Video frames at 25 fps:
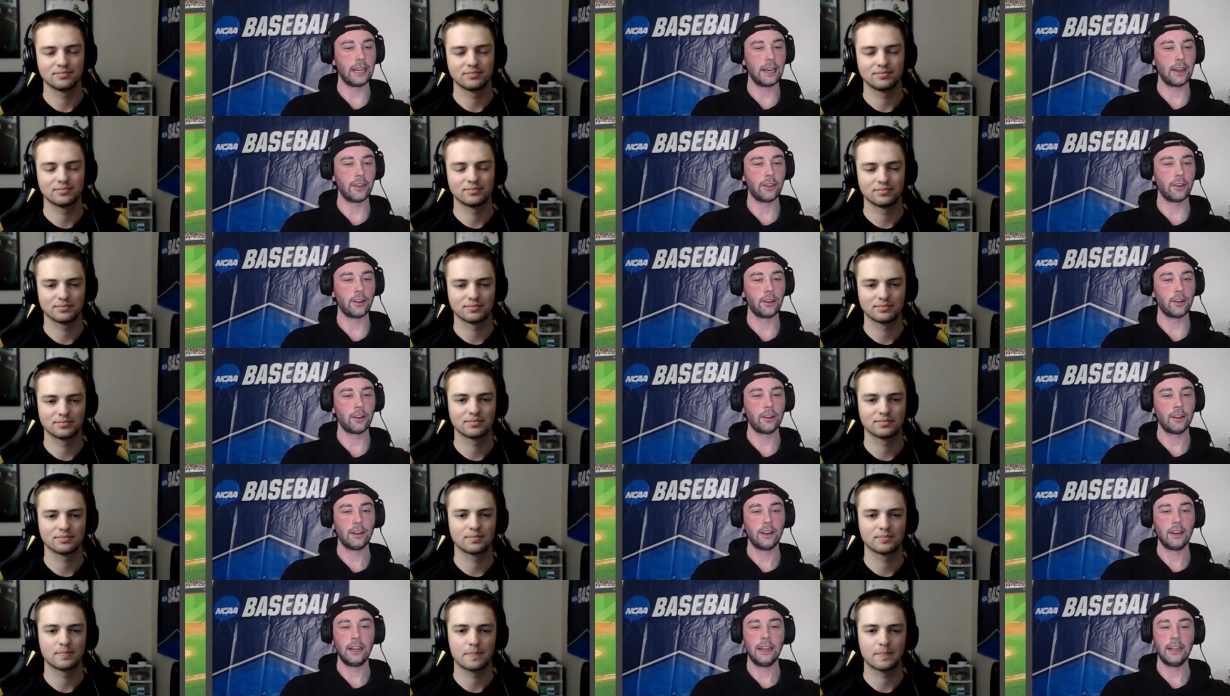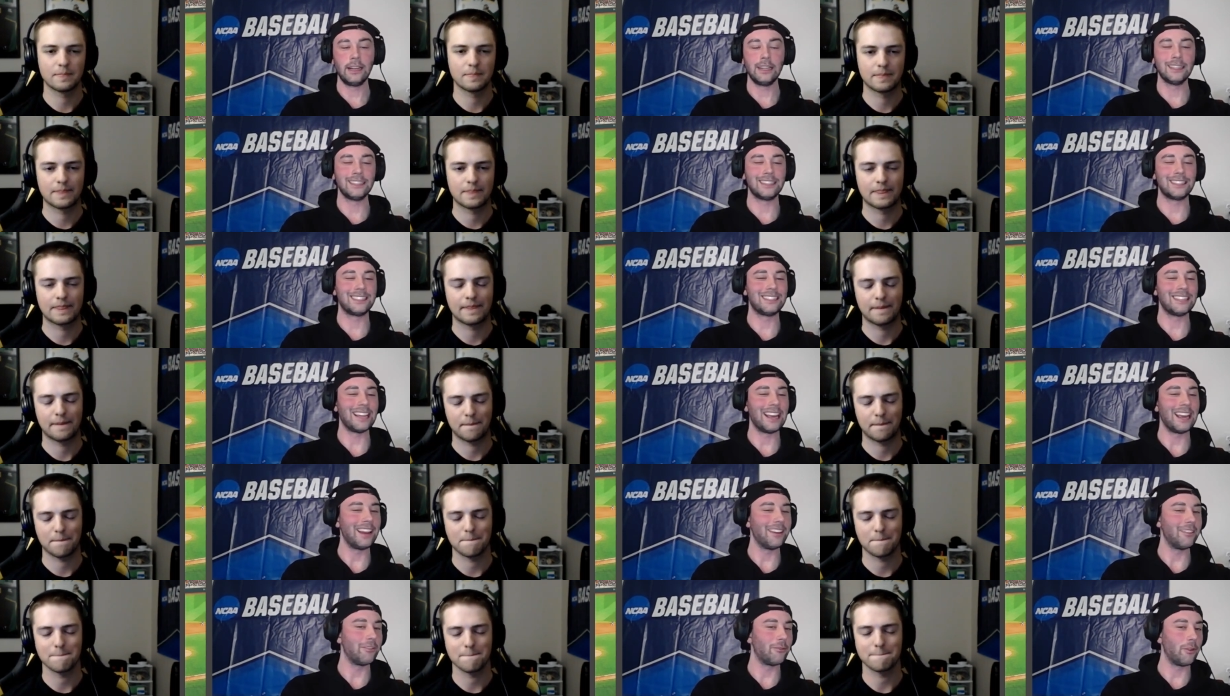Speaker 1: together an
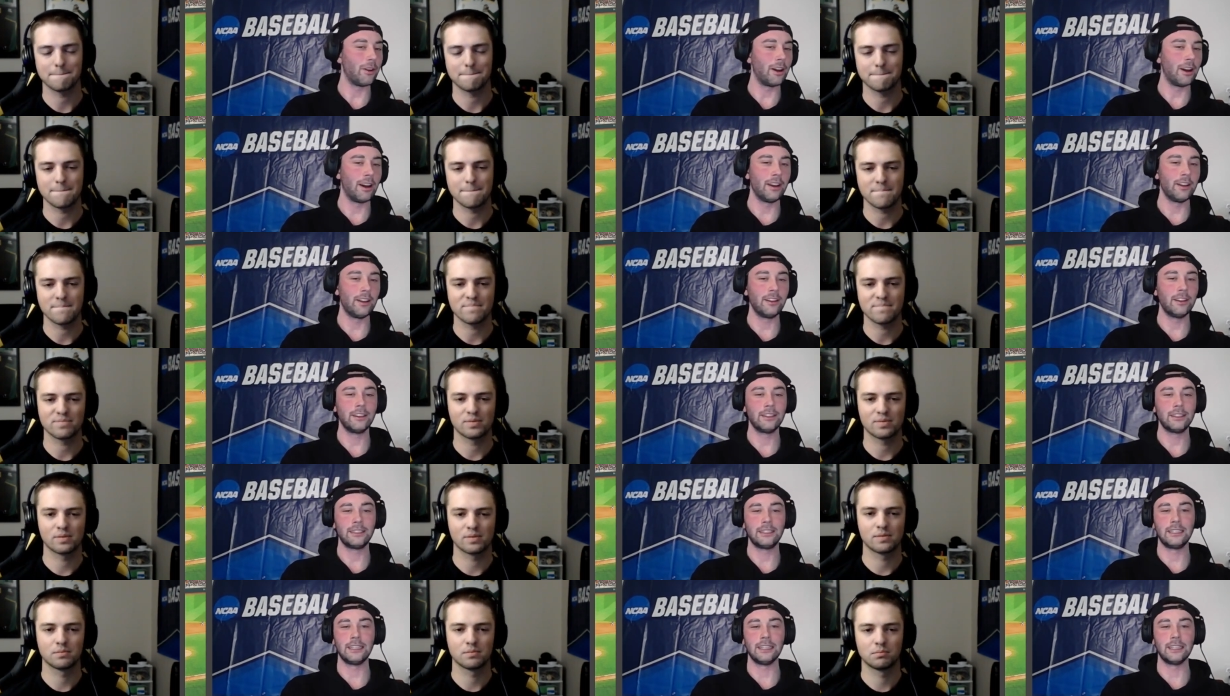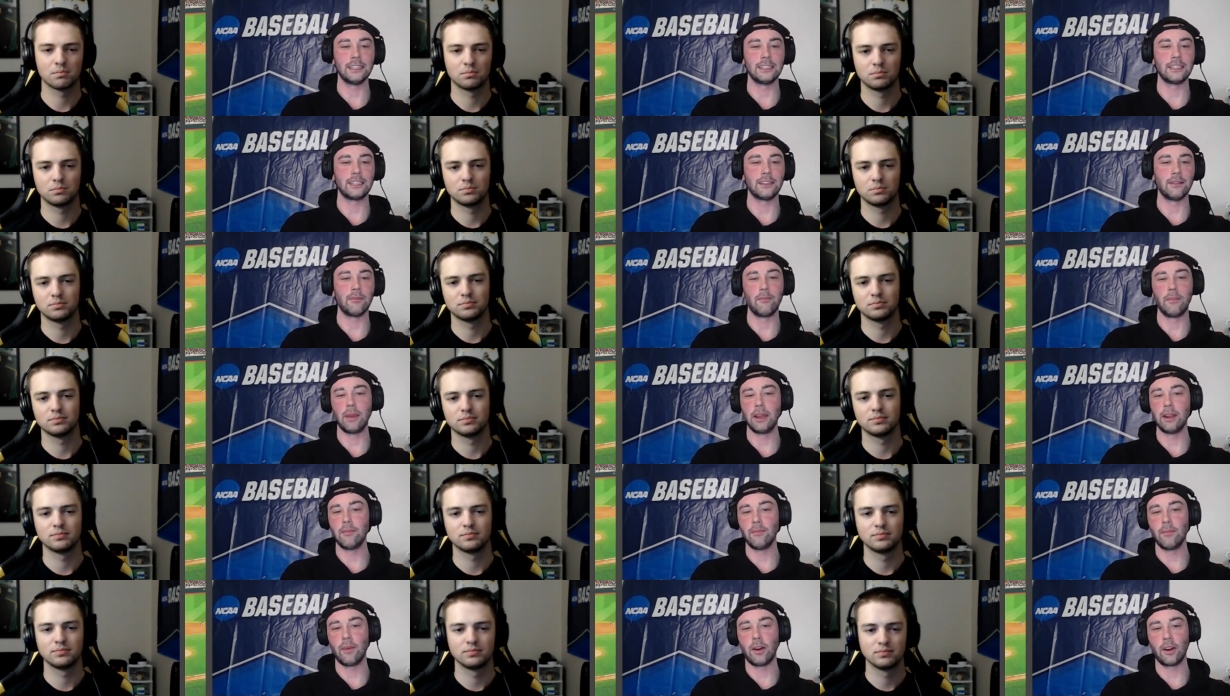insane run since
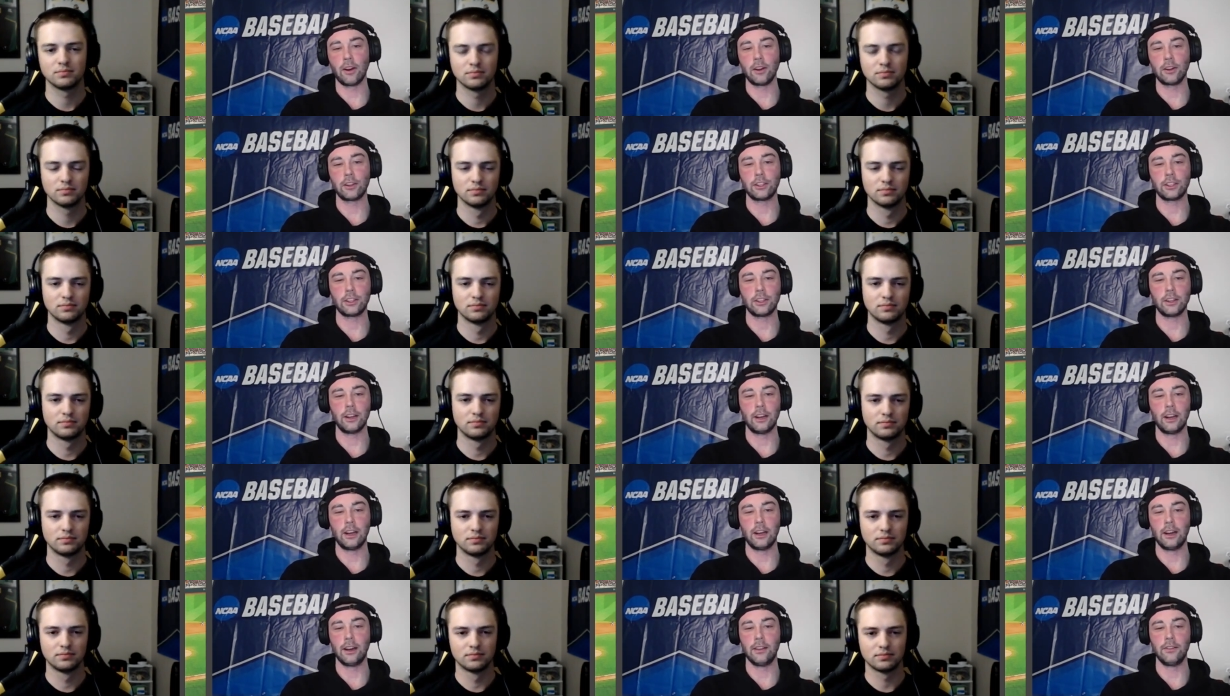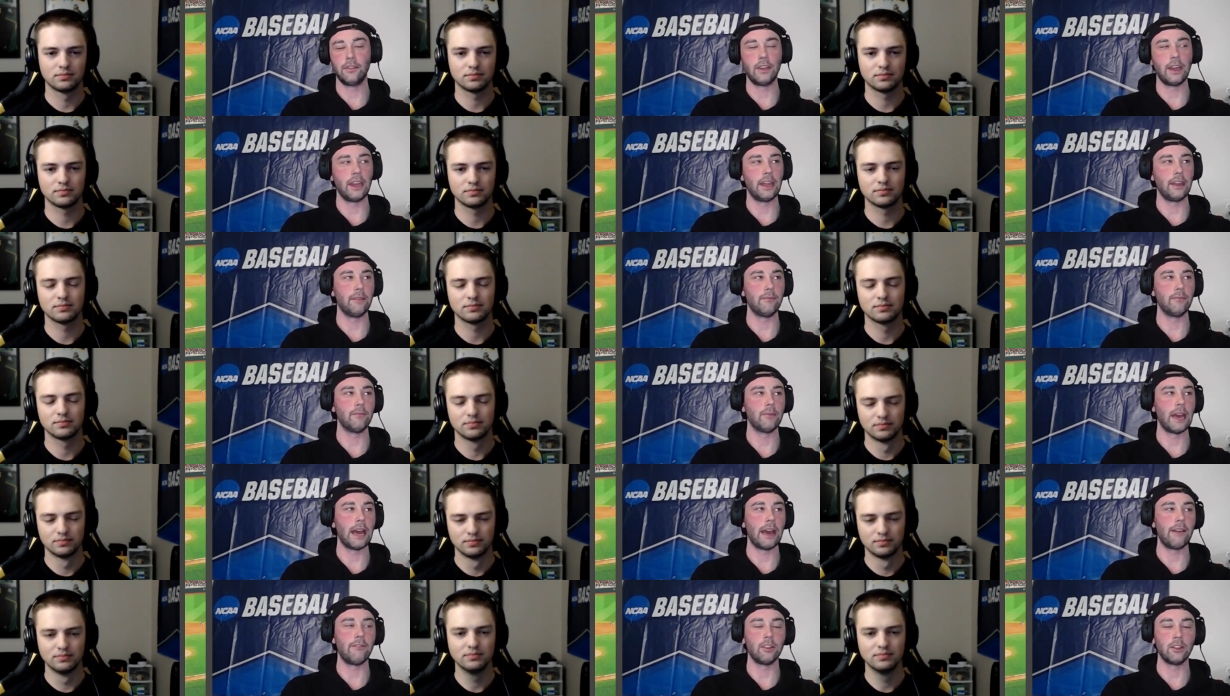mid March. Uh,
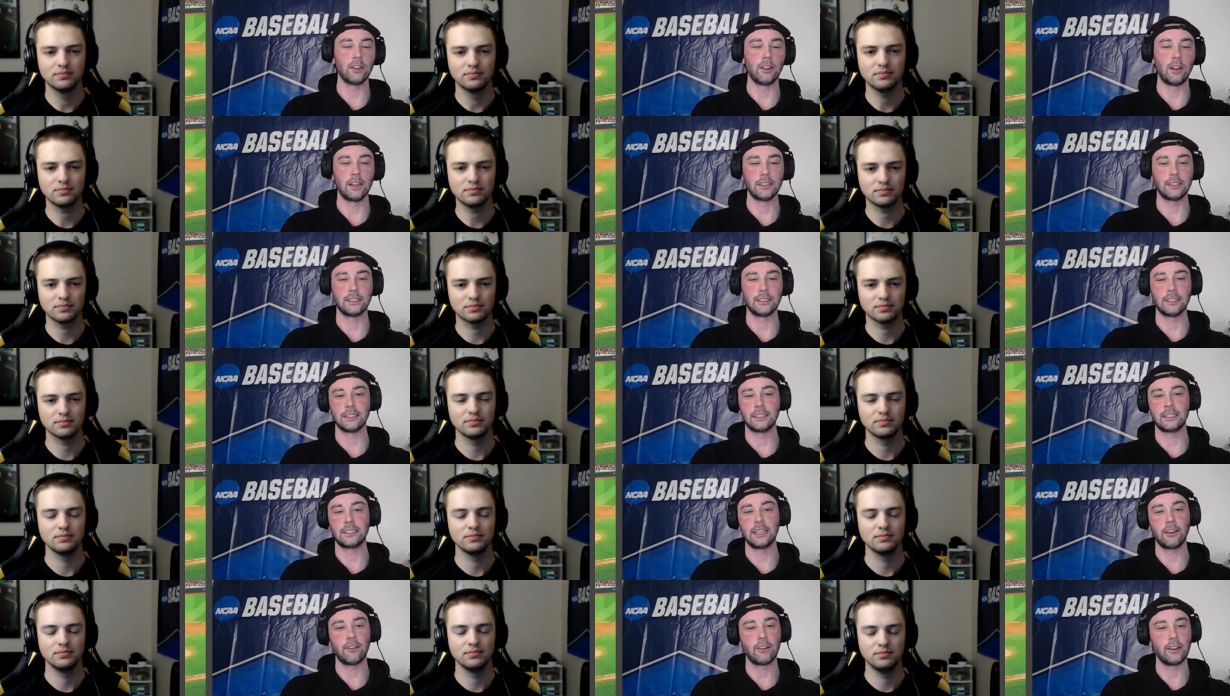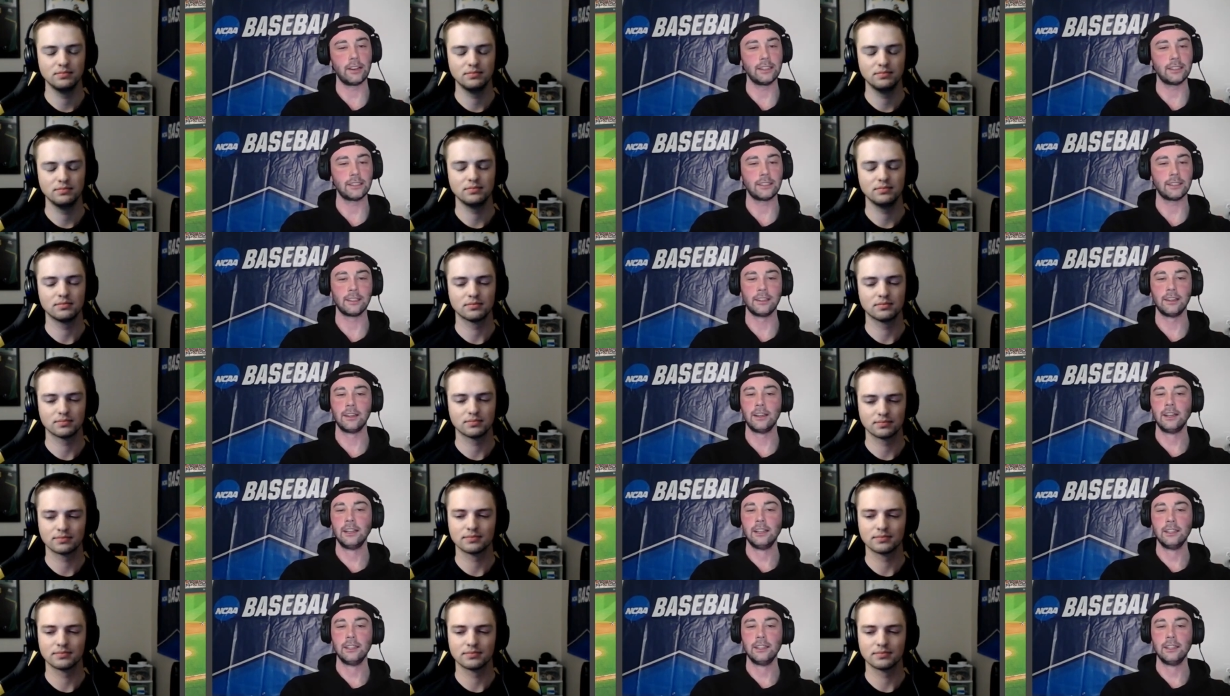they haven't lost a series,